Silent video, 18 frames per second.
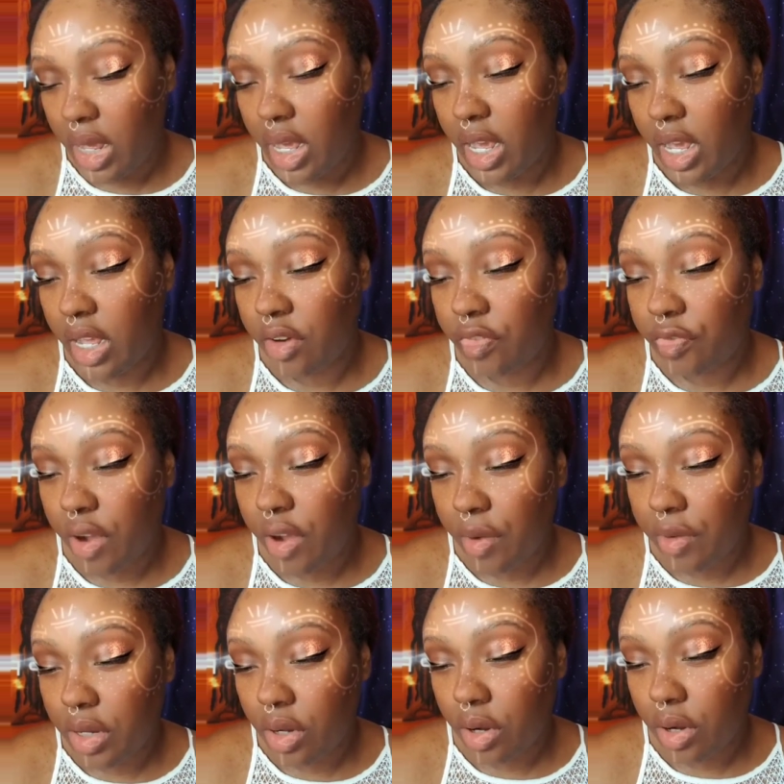In
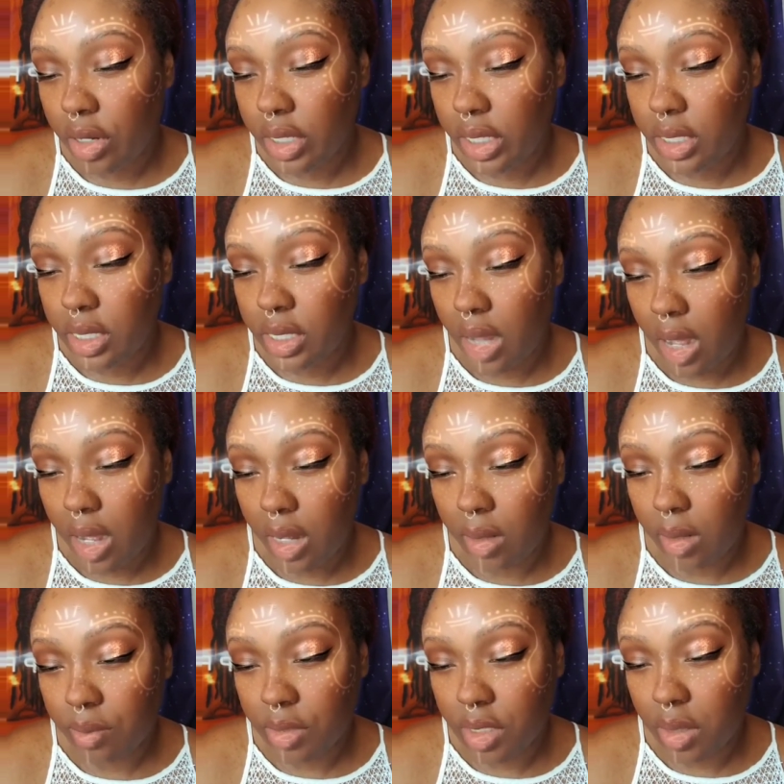very early
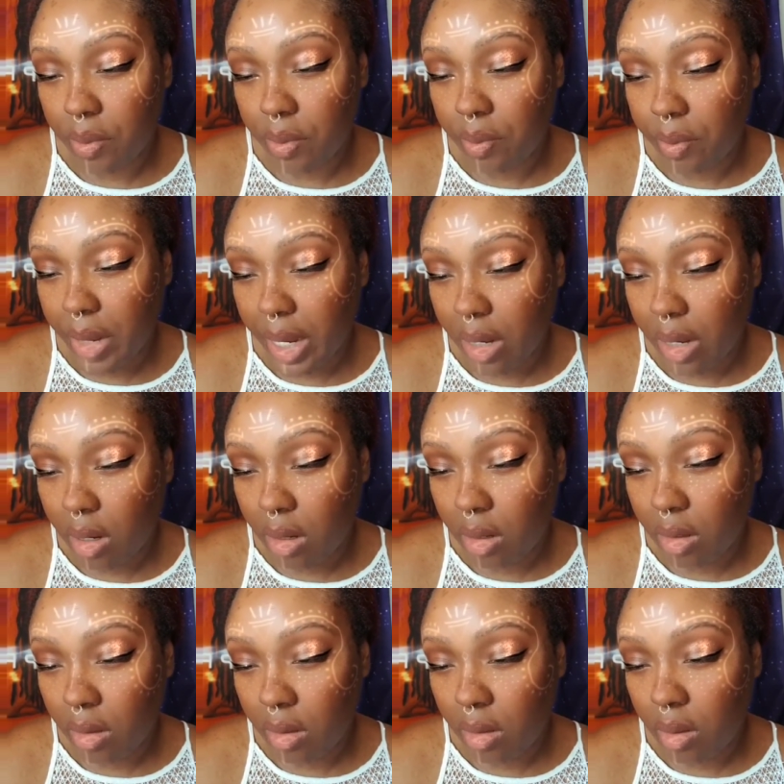times, the
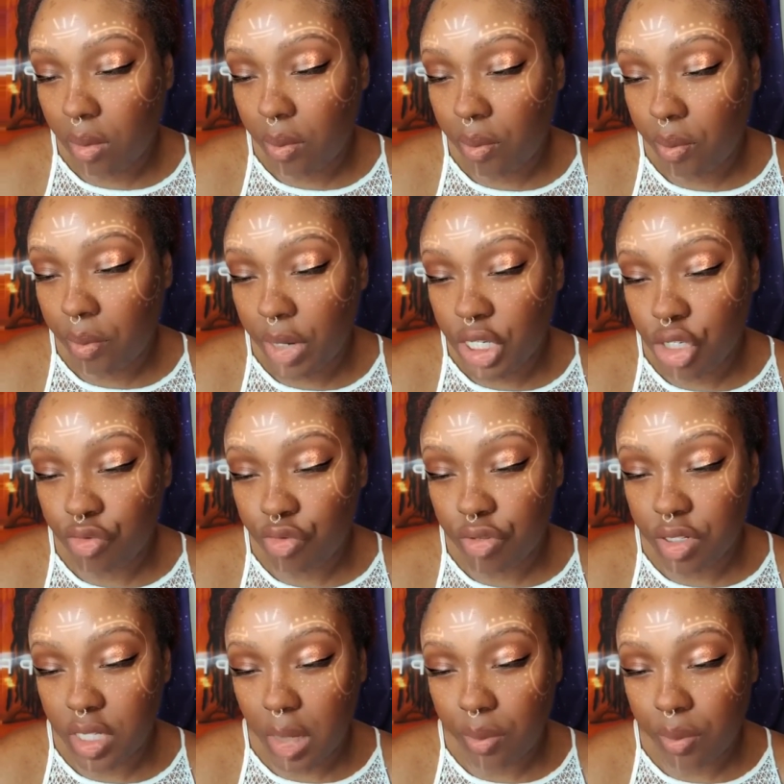male much
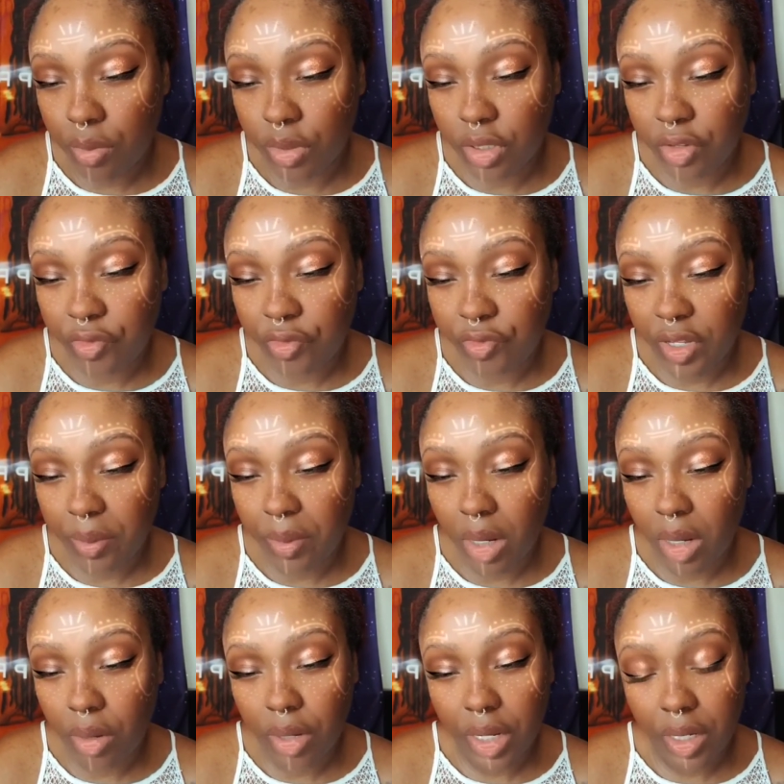resembled the
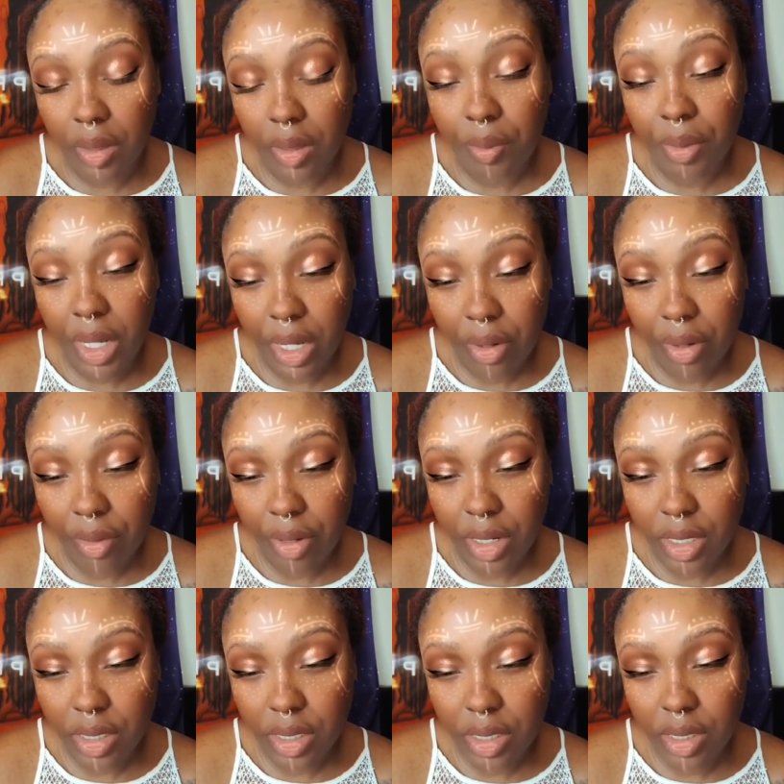female in
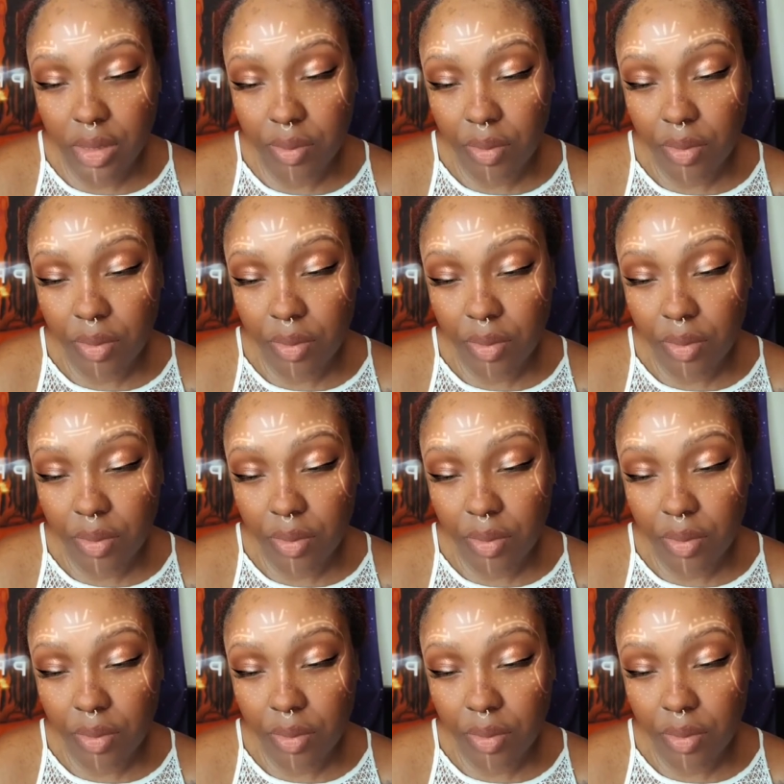appearance.